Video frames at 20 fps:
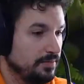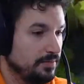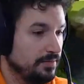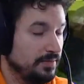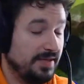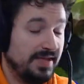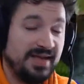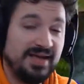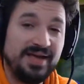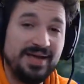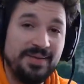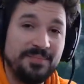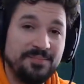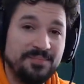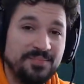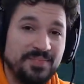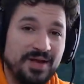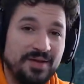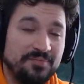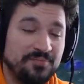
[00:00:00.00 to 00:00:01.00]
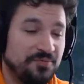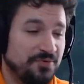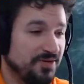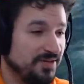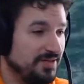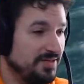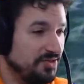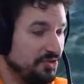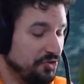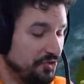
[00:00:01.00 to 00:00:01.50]
Yeah, I'm
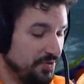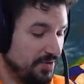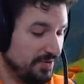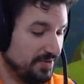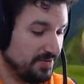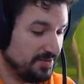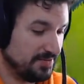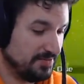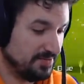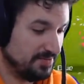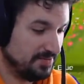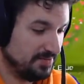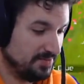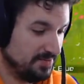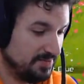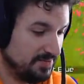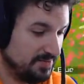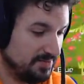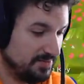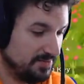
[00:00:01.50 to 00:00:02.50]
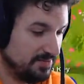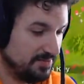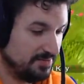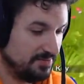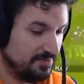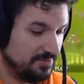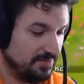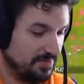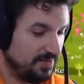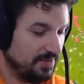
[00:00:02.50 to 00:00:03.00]
really enjoying this.
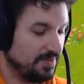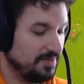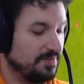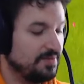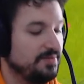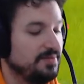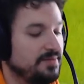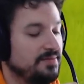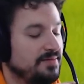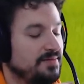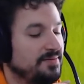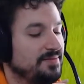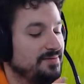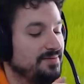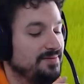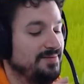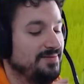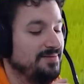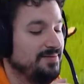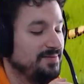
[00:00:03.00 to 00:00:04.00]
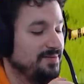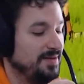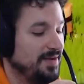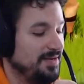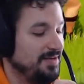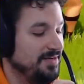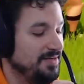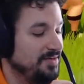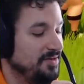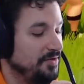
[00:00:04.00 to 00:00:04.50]
Huh.
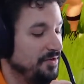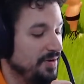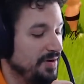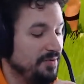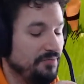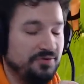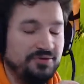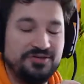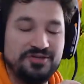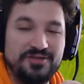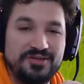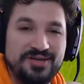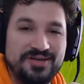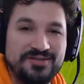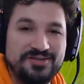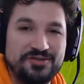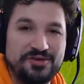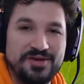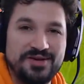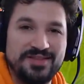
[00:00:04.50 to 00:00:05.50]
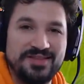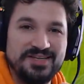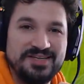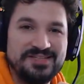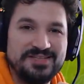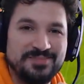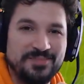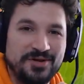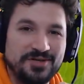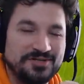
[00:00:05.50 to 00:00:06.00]
I didn't know I would enjoy it
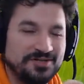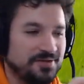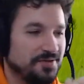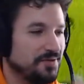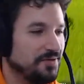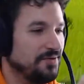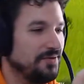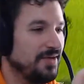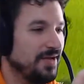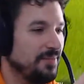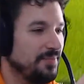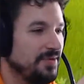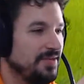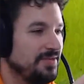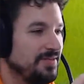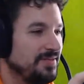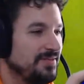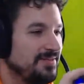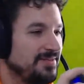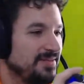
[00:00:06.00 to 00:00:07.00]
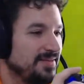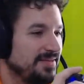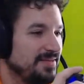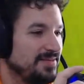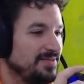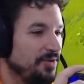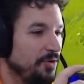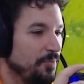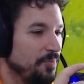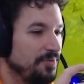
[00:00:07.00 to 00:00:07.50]
this much though. I mean, it
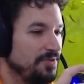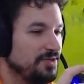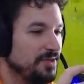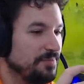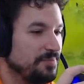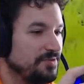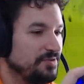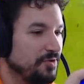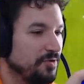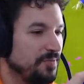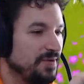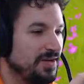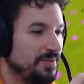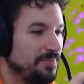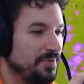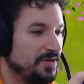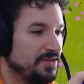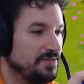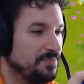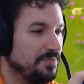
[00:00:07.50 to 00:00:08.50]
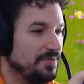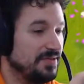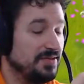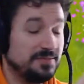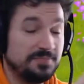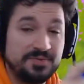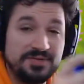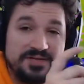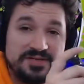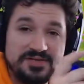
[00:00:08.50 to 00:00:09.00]
opens up so many
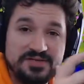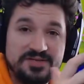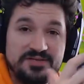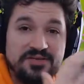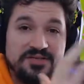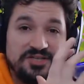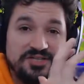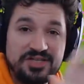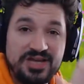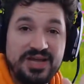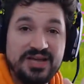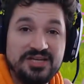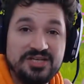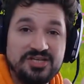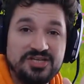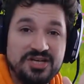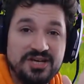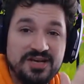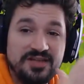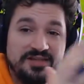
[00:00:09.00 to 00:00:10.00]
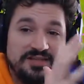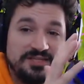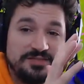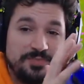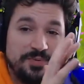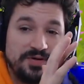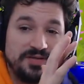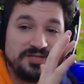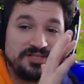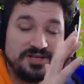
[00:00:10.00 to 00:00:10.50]
possibilities because you can change these
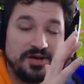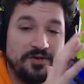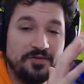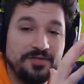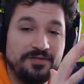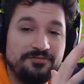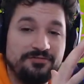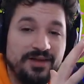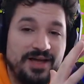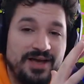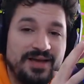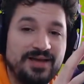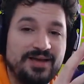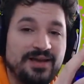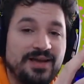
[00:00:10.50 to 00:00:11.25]
buttons on the fly.